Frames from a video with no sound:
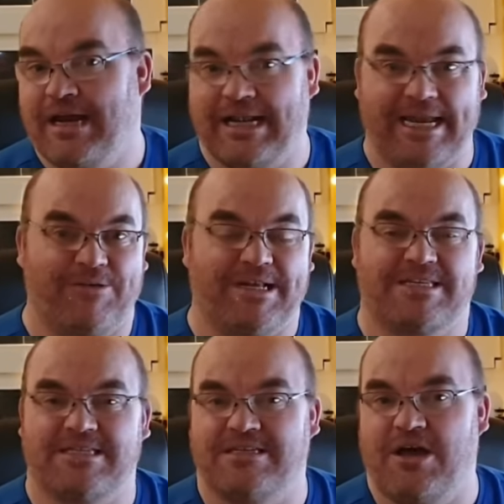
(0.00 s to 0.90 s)
clearing
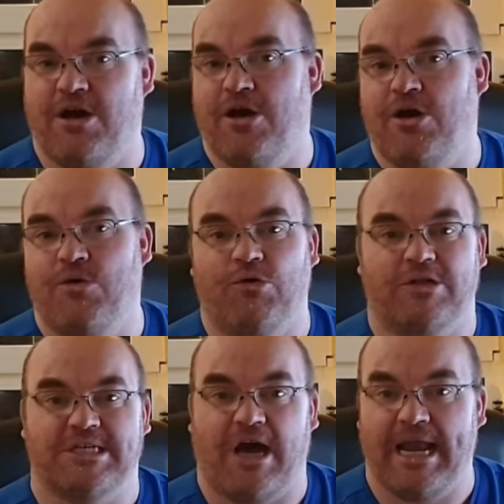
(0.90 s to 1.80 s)
snow or
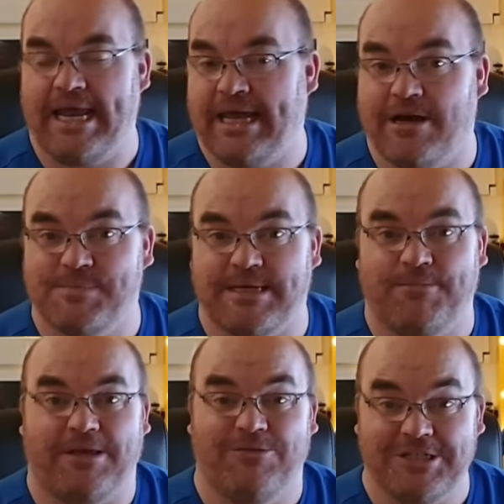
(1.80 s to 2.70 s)
tidying up something?